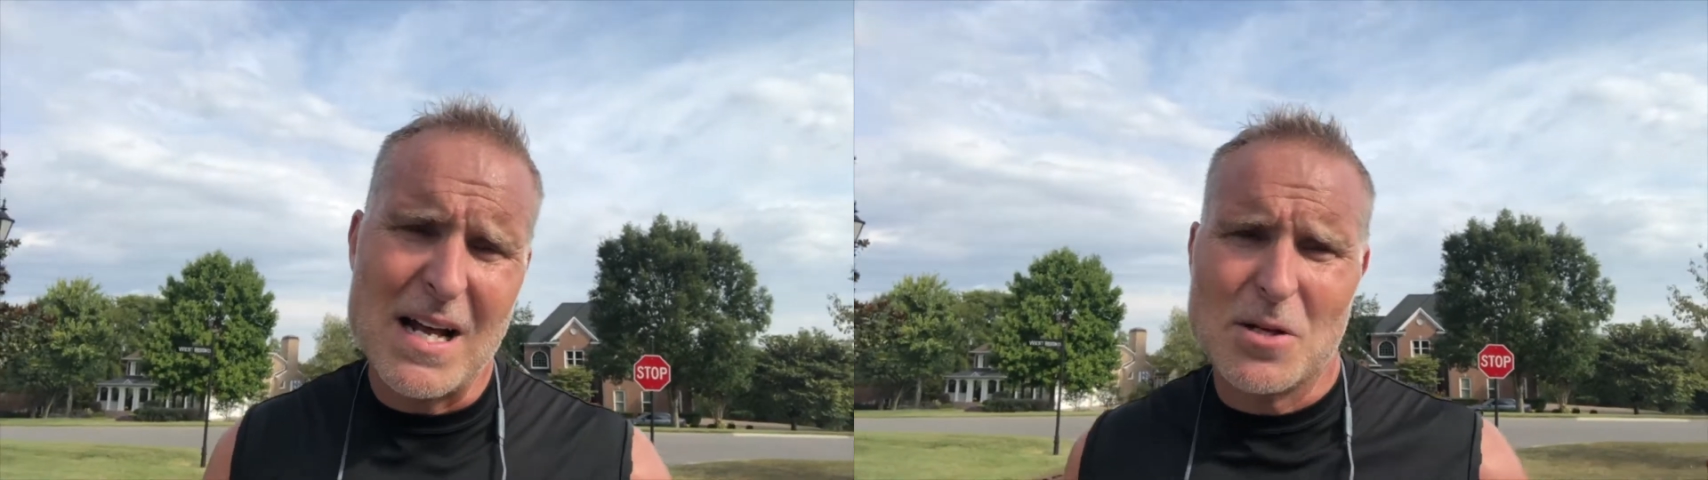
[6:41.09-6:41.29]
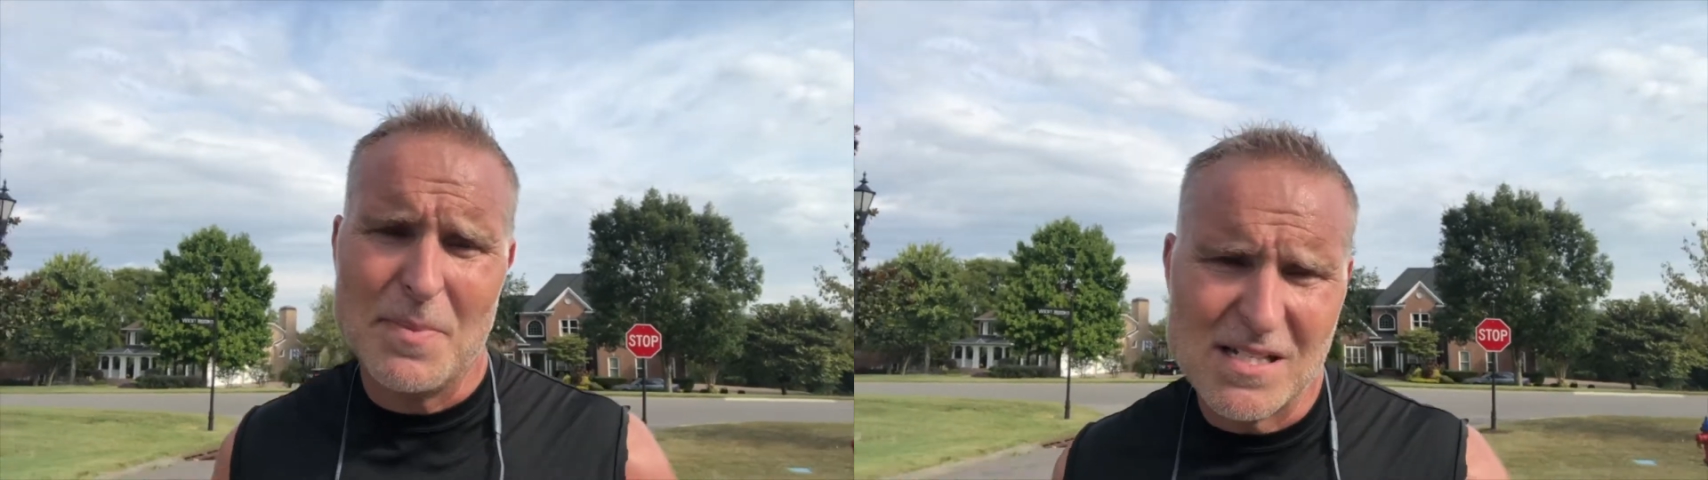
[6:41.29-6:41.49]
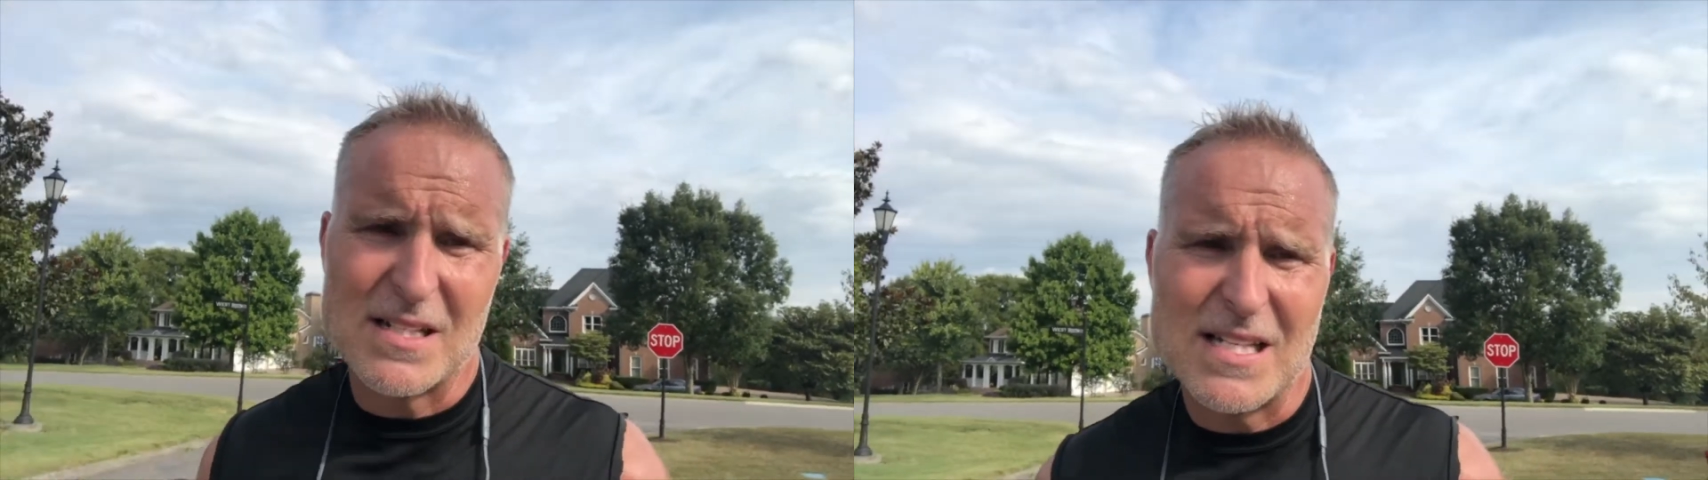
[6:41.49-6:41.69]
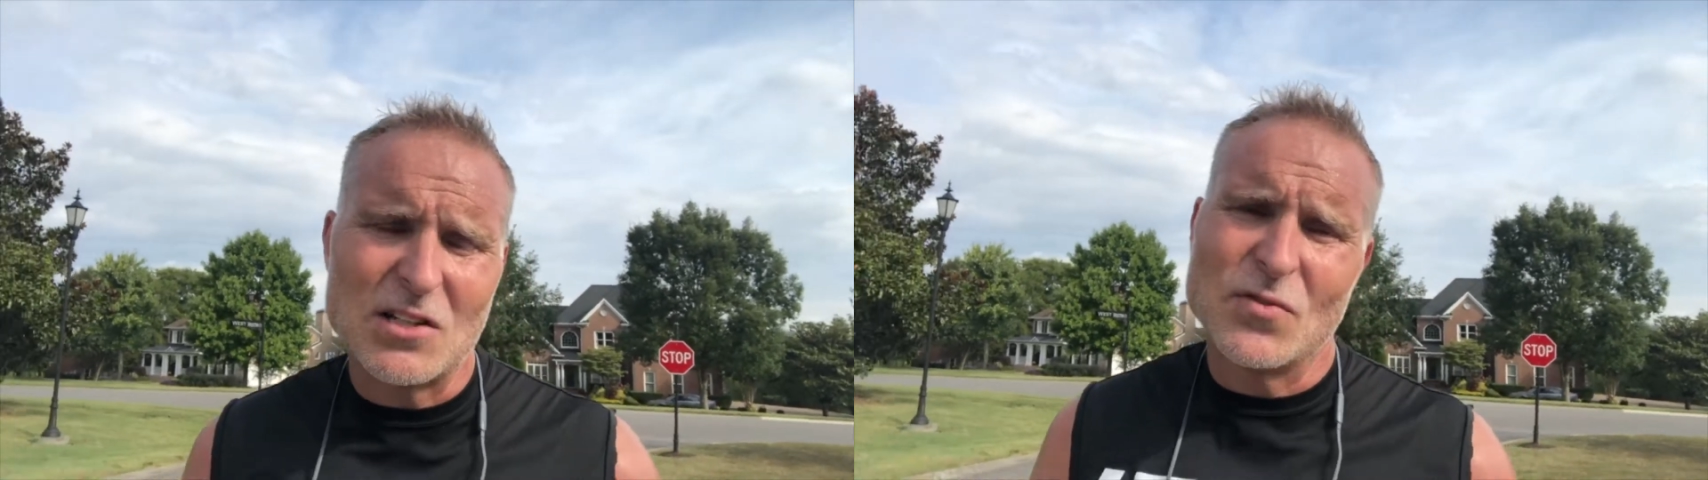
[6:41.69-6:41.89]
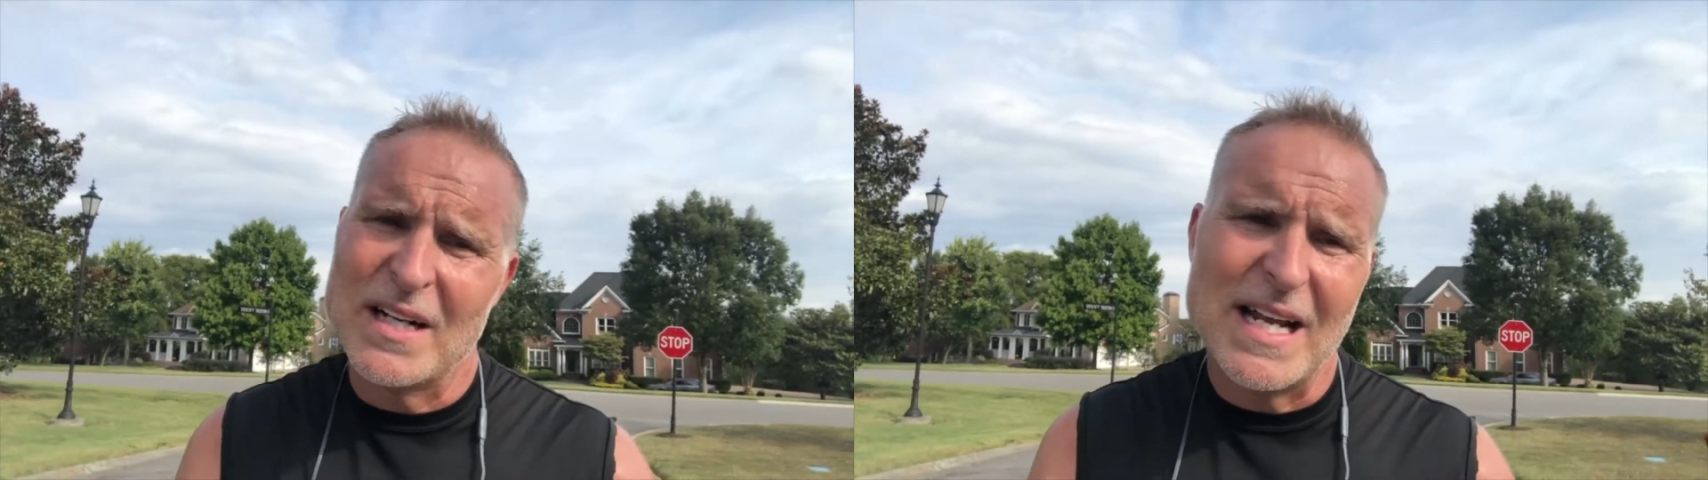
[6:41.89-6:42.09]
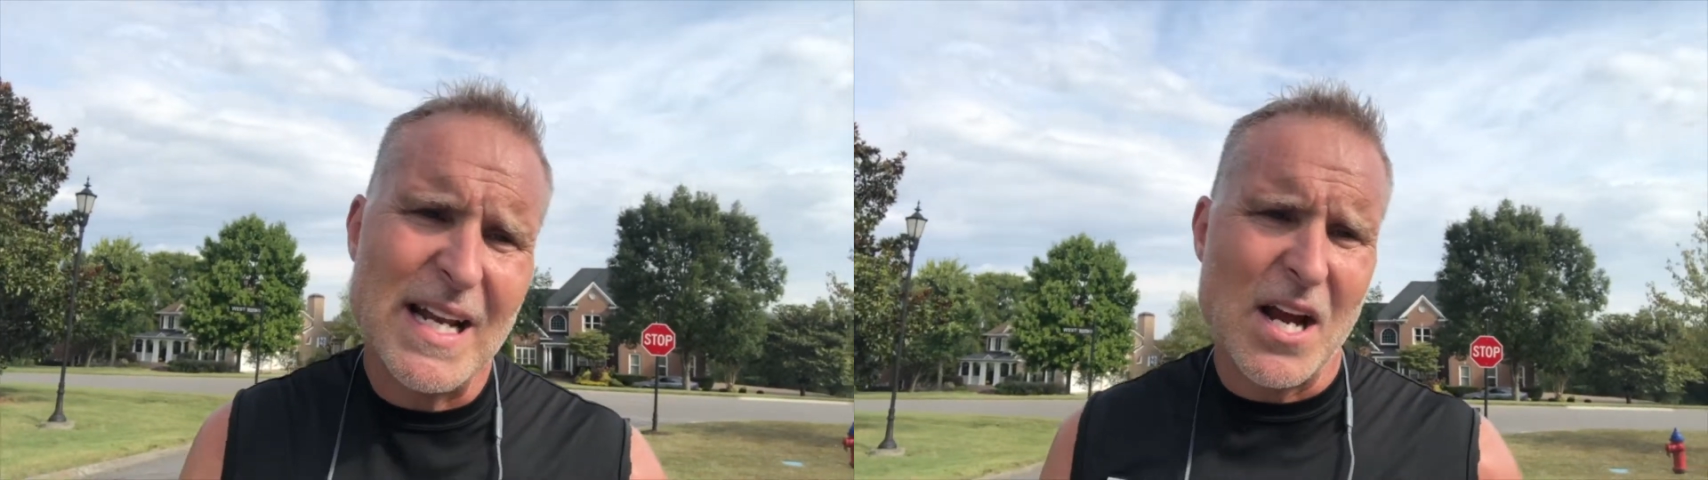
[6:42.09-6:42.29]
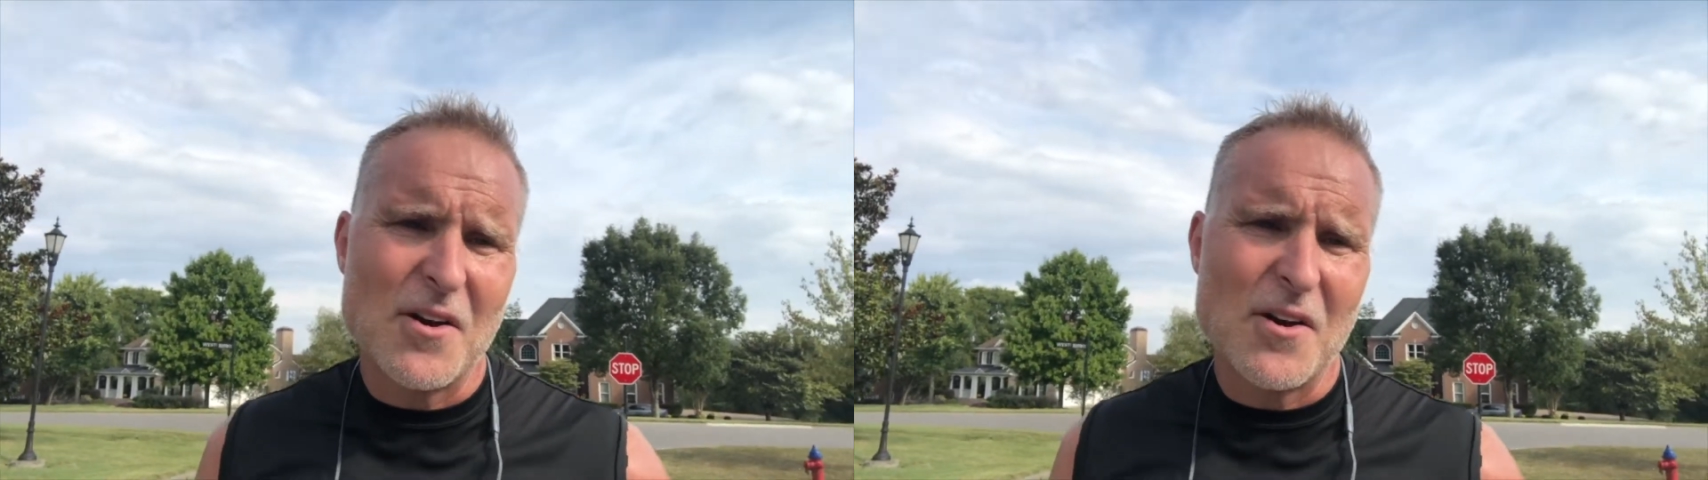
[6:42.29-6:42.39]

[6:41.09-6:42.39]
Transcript: to be successful in any